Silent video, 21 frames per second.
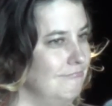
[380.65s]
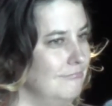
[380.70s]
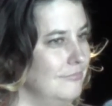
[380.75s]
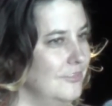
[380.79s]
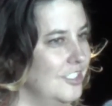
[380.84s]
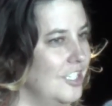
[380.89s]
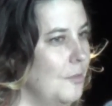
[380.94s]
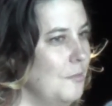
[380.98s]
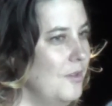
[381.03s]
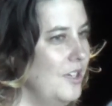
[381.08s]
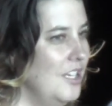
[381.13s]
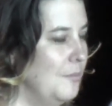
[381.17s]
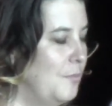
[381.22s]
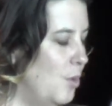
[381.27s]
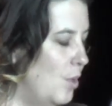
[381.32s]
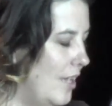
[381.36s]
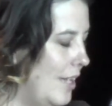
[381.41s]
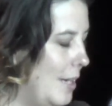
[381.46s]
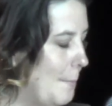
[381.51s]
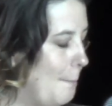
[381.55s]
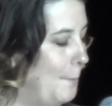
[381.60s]
somebody
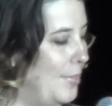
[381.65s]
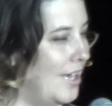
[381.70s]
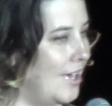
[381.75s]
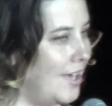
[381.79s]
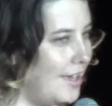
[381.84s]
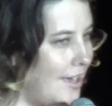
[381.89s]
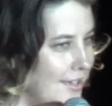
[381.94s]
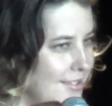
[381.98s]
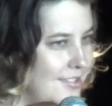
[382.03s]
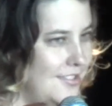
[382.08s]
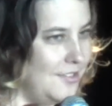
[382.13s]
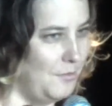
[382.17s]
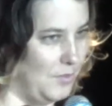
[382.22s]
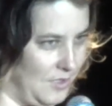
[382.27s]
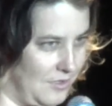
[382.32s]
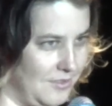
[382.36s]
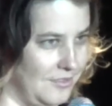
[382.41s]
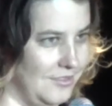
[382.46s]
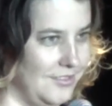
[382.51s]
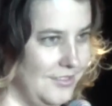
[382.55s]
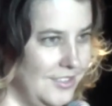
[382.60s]
putting
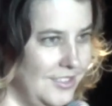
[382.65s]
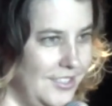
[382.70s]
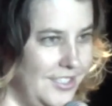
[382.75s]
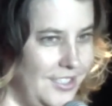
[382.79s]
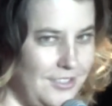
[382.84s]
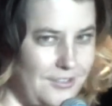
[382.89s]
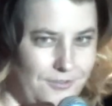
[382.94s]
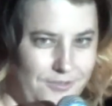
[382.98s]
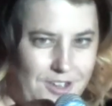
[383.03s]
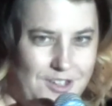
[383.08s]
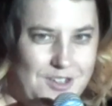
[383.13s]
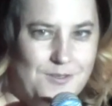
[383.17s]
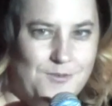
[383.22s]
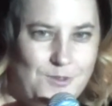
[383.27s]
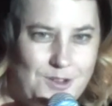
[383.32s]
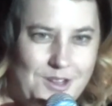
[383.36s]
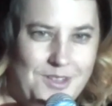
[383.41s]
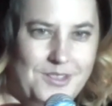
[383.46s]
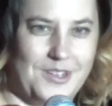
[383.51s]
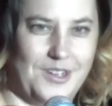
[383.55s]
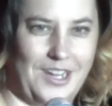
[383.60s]
possible in front of
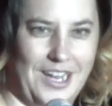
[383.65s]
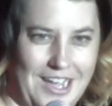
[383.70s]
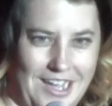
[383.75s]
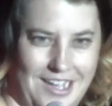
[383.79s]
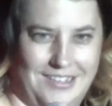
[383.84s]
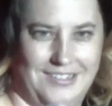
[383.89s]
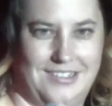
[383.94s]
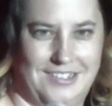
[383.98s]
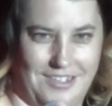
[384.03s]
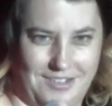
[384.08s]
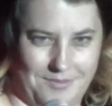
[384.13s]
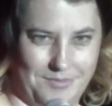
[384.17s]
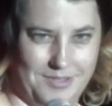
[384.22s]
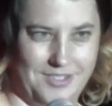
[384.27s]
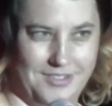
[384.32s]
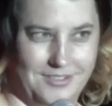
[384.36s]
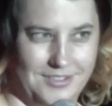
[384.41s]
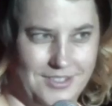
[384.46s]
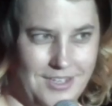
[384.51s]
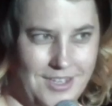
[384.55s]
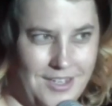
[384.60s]
one of their
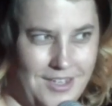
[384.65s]
concepts?